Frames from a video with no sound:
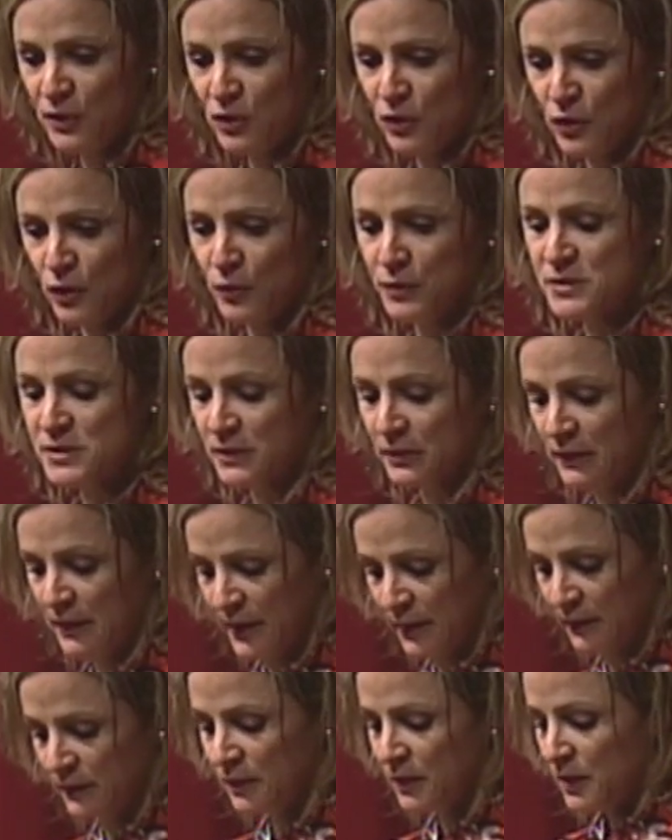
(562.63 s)
it's
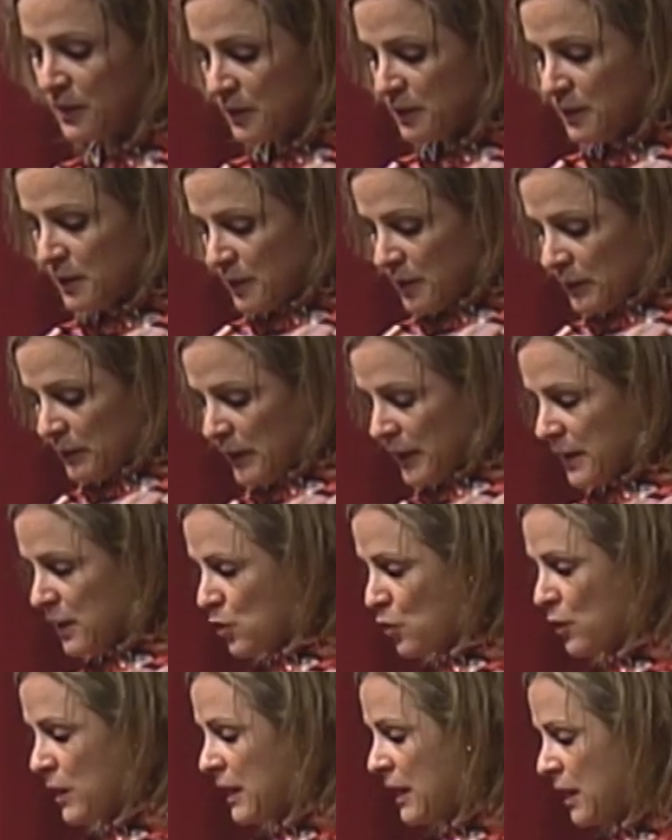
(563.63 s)
a late
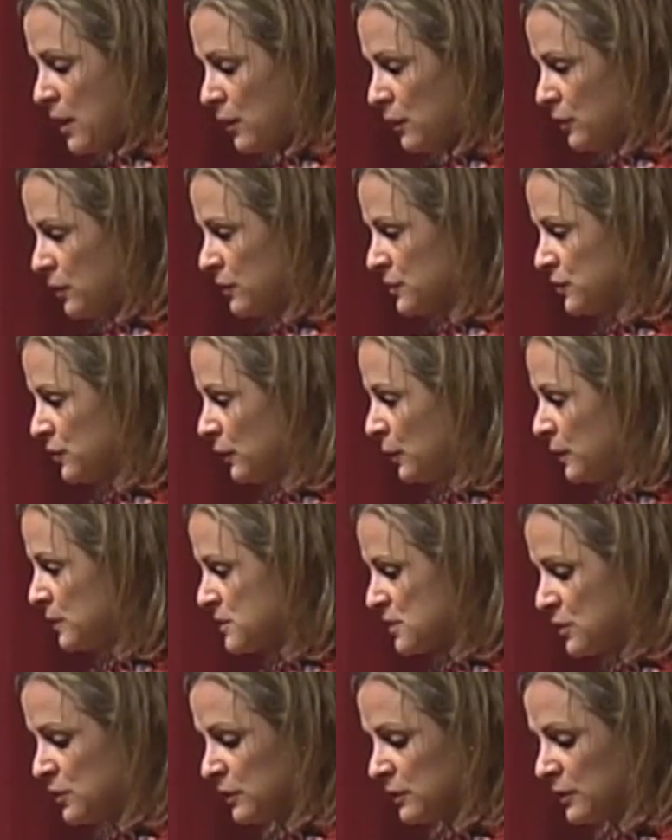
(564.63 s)
crowd, so it's
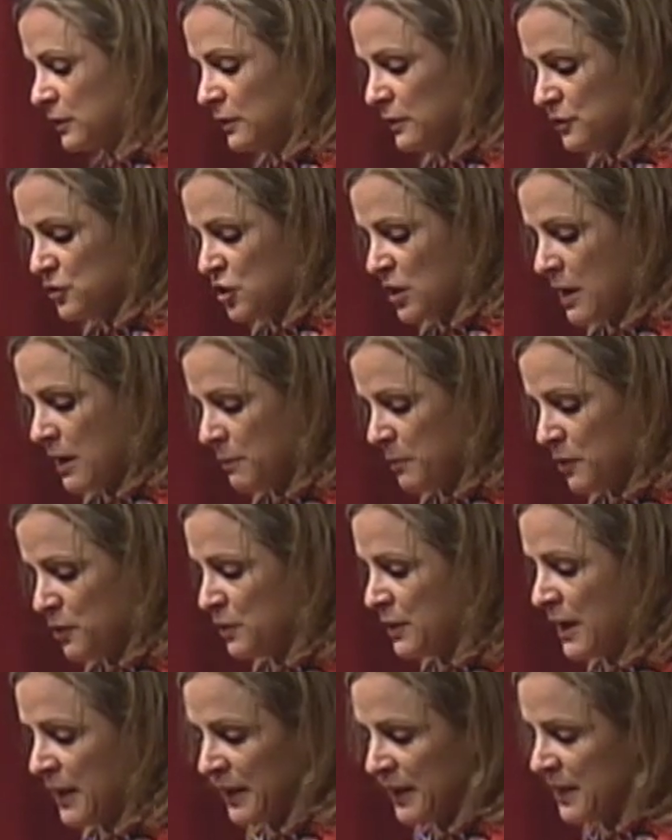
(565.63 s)
a good little job, but you
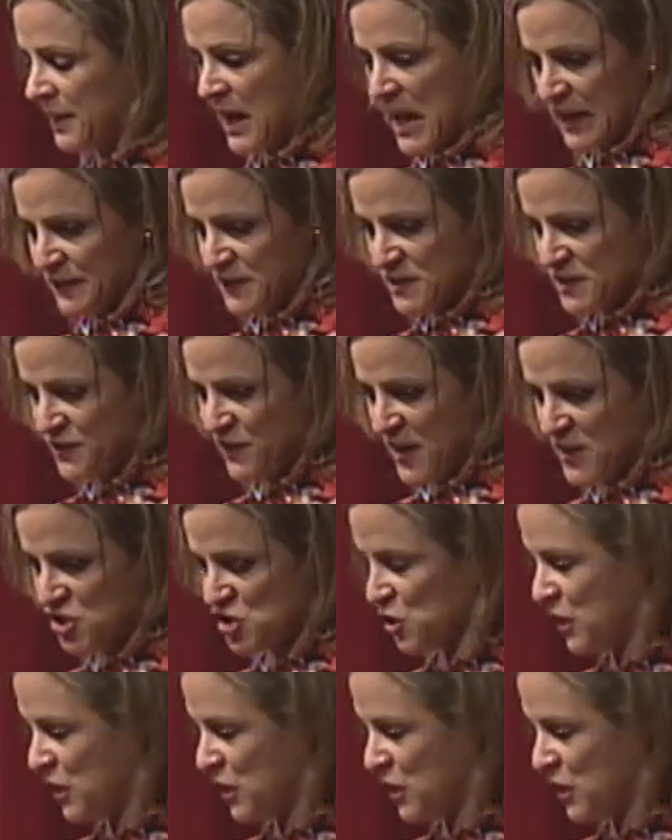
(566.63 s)
got to get out of it as fast as you